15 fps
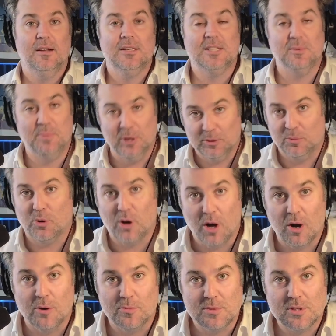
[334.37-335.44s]
to build more
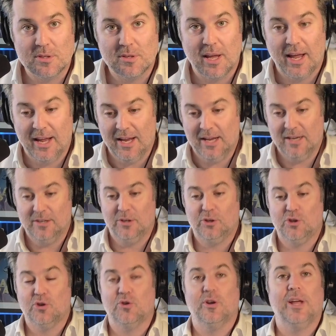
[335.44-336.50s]
homes and
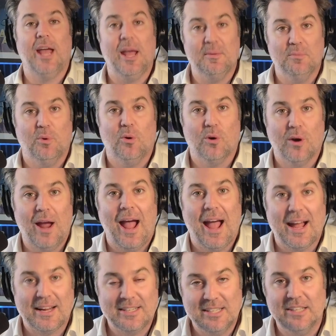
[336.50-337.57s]
create more
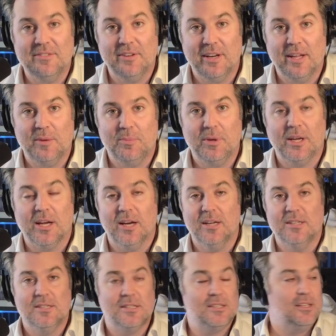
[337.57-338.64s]
activity
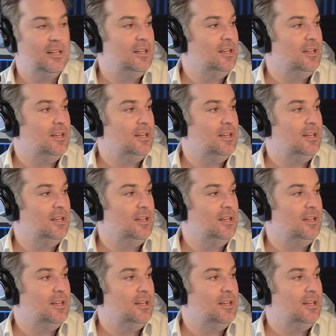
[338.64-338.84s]
because,